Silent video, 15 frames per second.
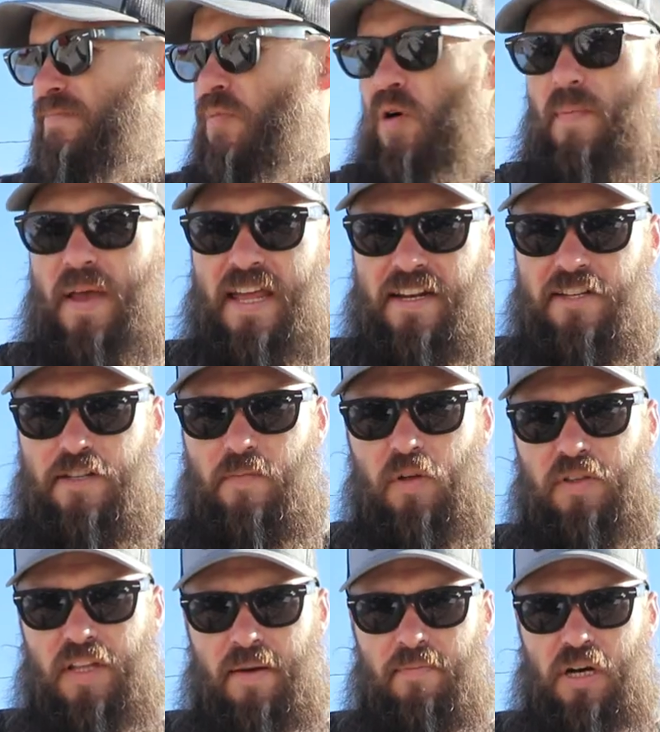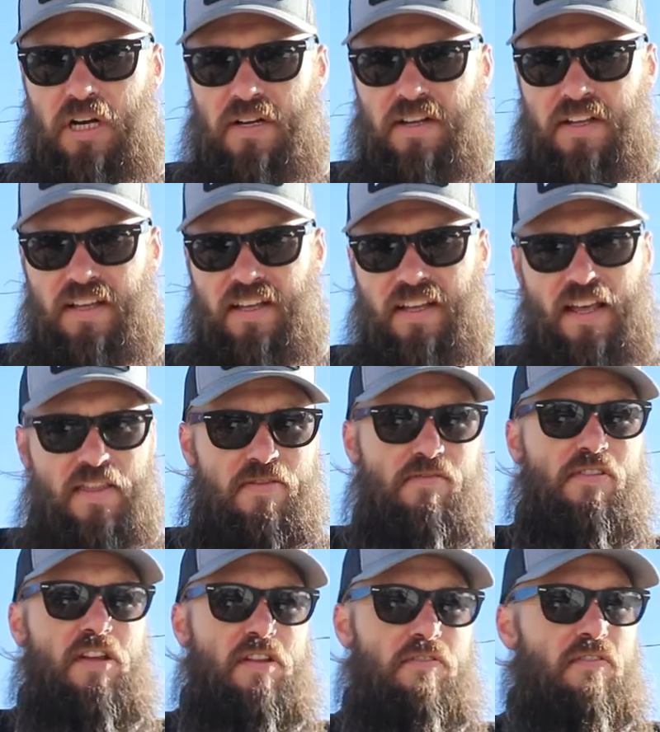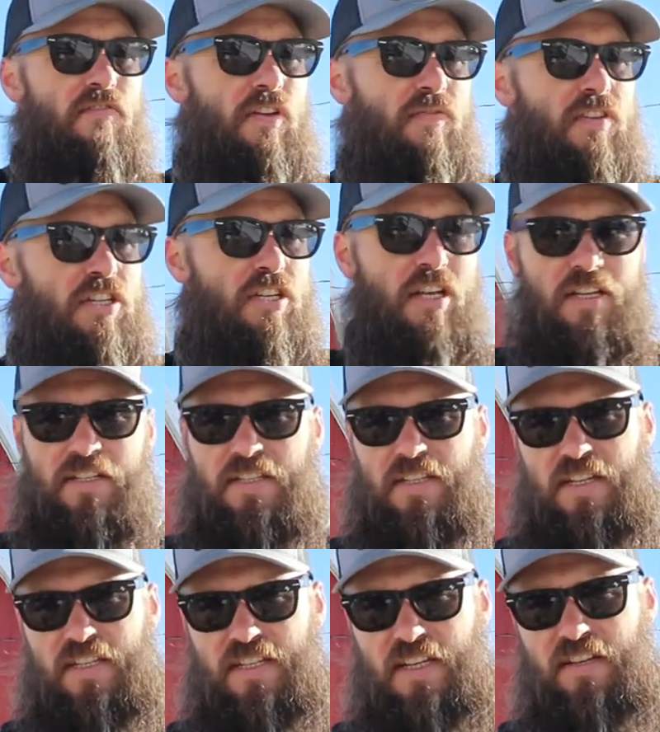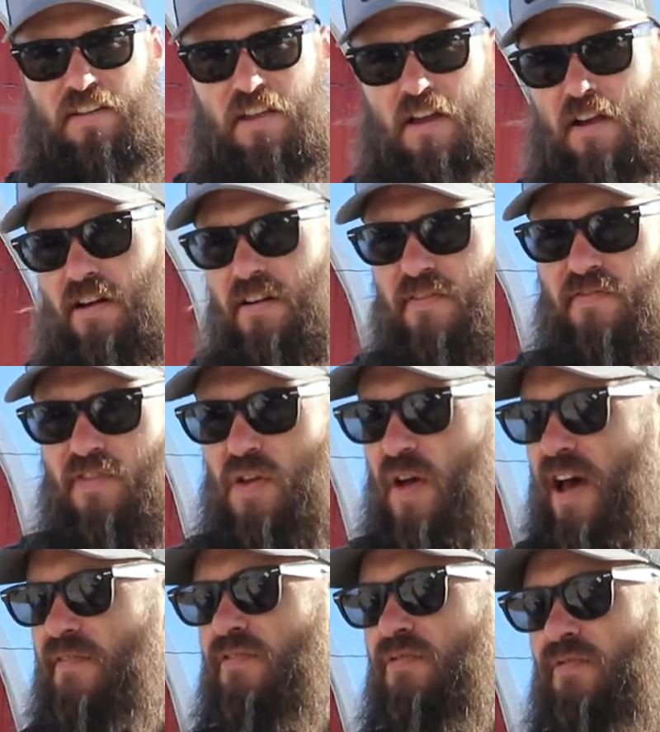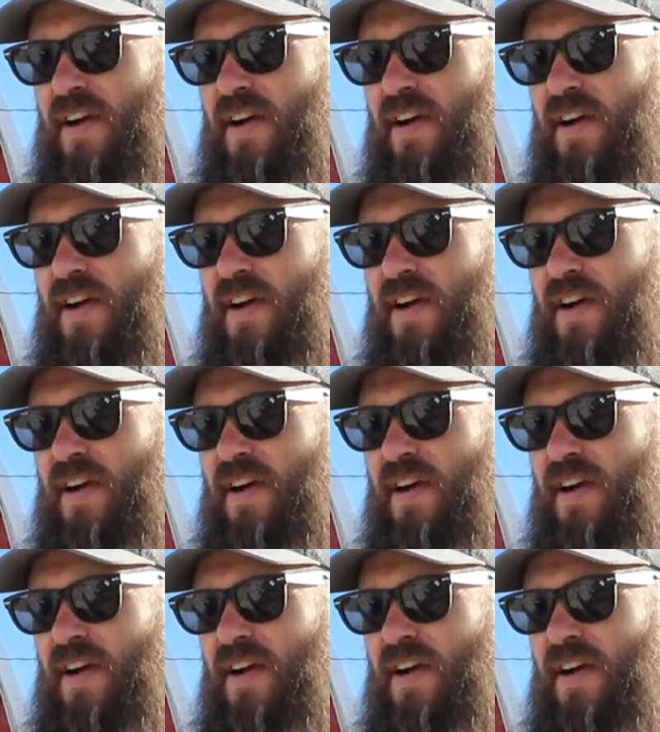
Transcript: more manageable number and 350 chickens in a single year if you haven't